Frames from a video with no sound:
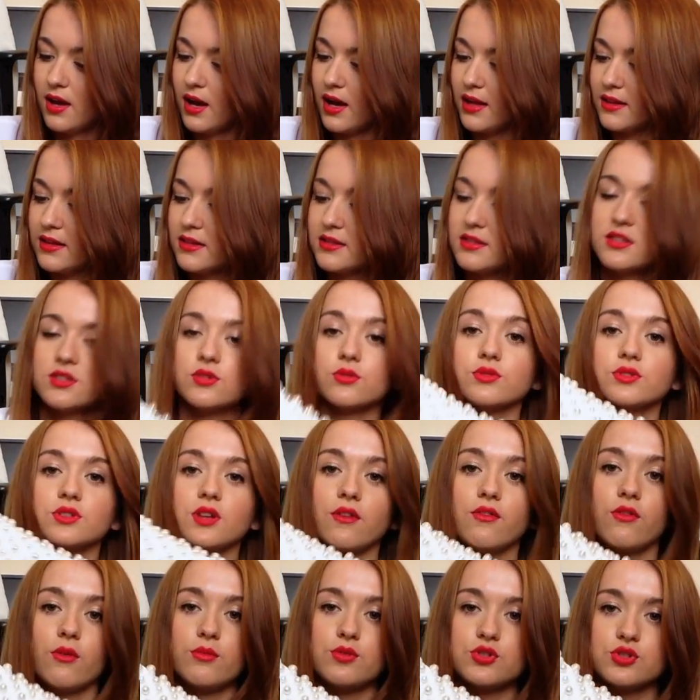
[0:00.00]
And this is
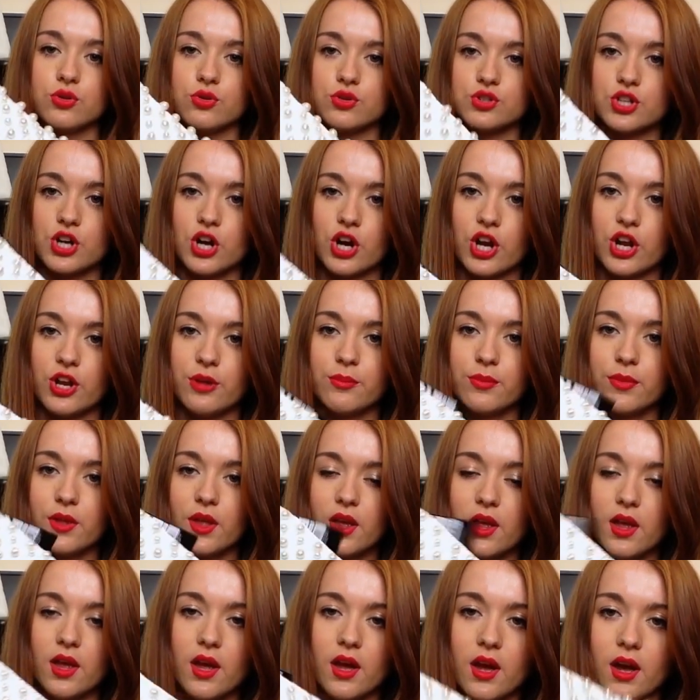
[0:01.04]
also from George Home.
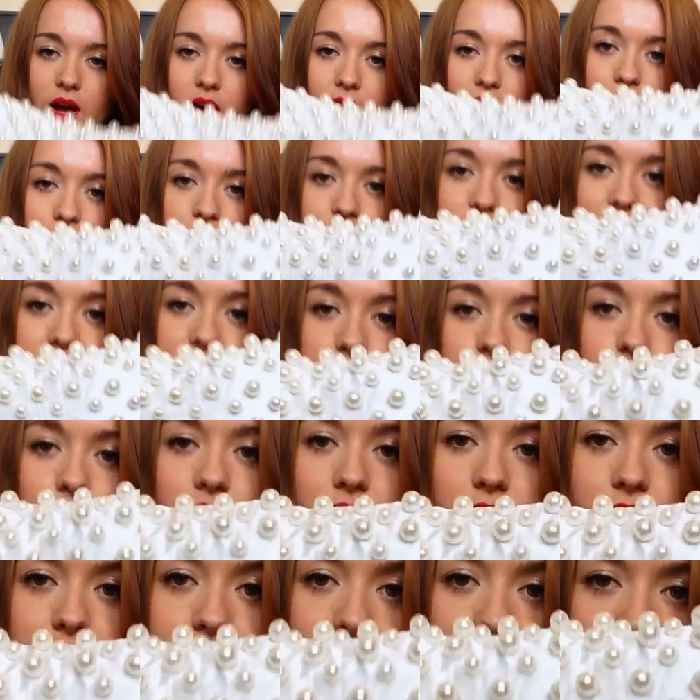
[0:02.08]
This is what
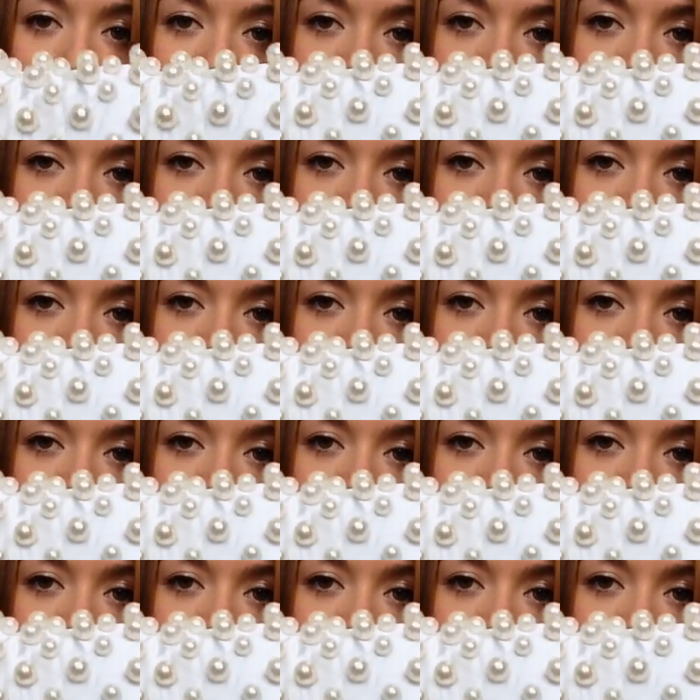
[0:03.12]
it looks like.